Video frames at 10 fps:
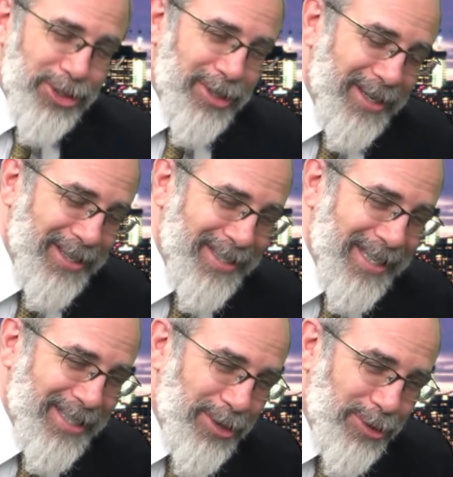is on
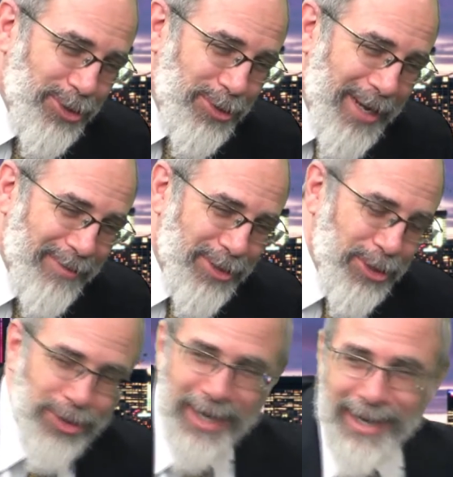1602
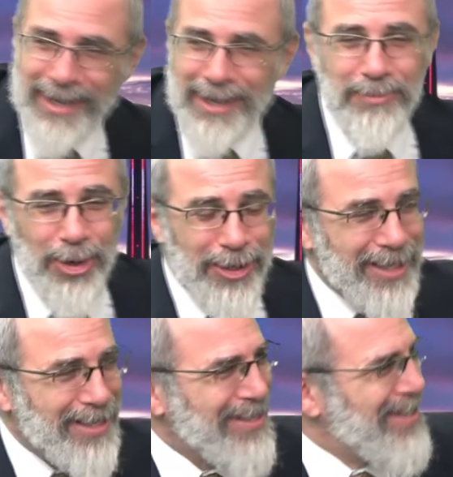Avenue J in
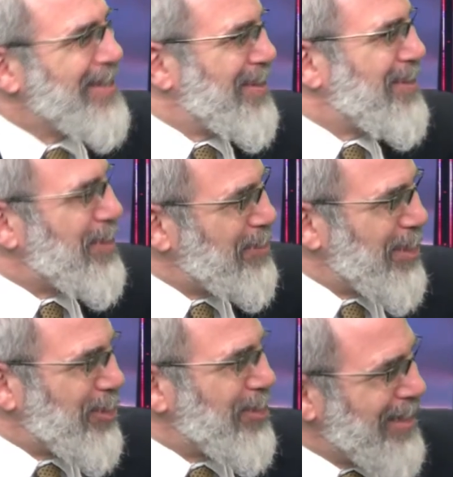Brooklyn. I want to
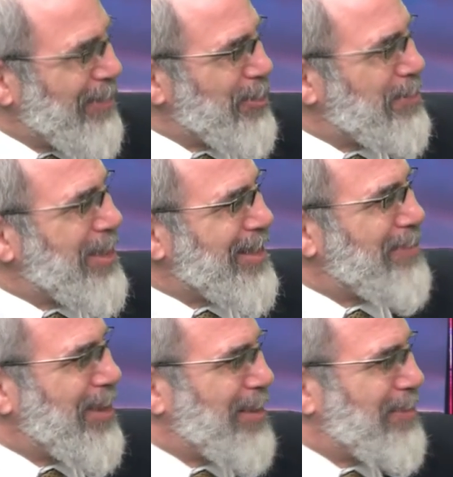make sure that was picked
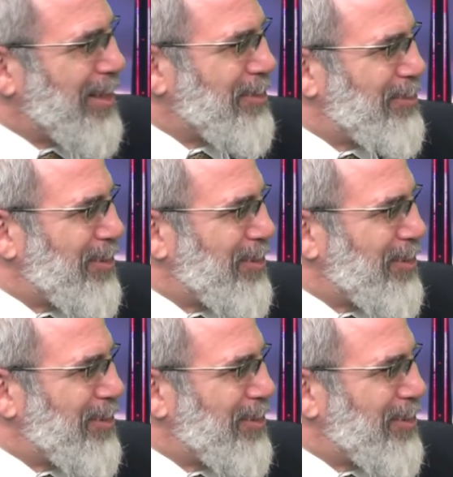up by the microphone.